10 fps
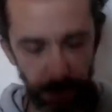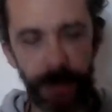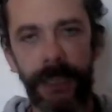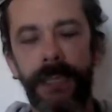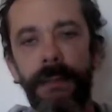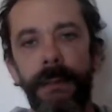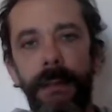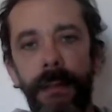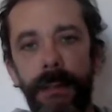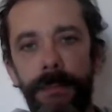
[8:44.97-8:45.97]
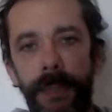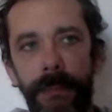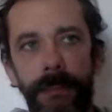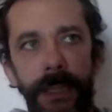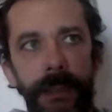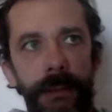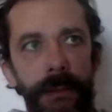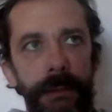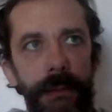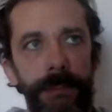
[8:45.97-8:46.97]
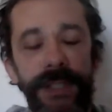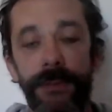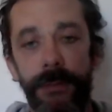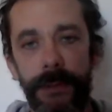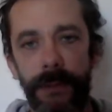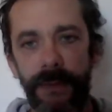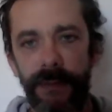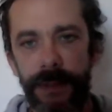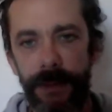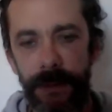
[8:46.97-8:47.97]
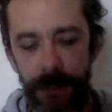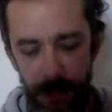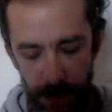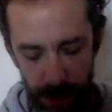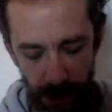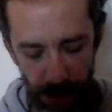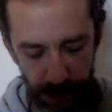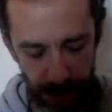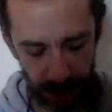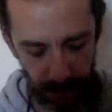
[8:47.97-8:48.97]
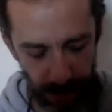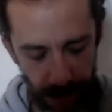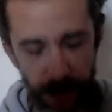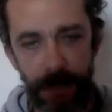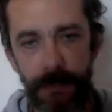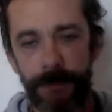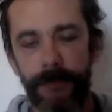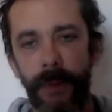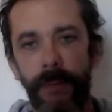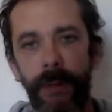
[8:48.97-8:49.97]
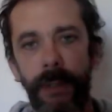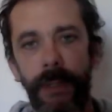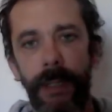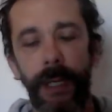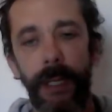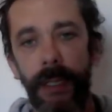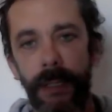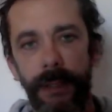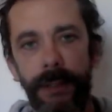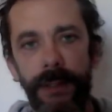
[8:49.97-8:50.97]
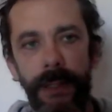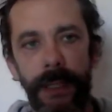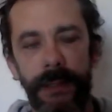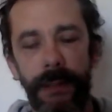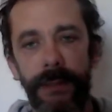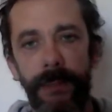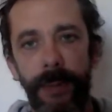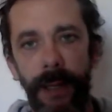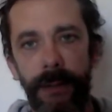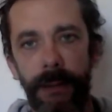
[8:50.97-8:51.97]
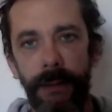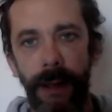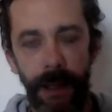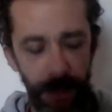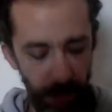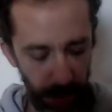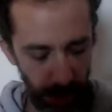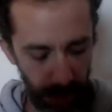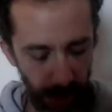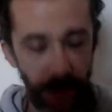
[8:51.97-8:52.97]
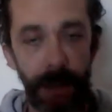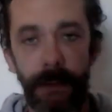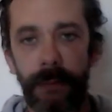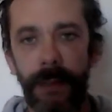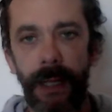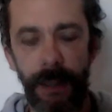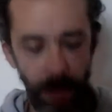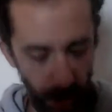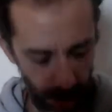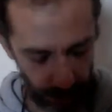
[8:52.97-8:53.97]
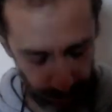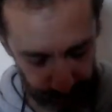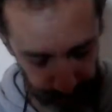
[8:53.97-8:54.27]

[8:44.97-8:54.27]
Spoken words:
being the Lord, being the mistress of everything. Everything depends on her. She does not depend on anything, on anyone.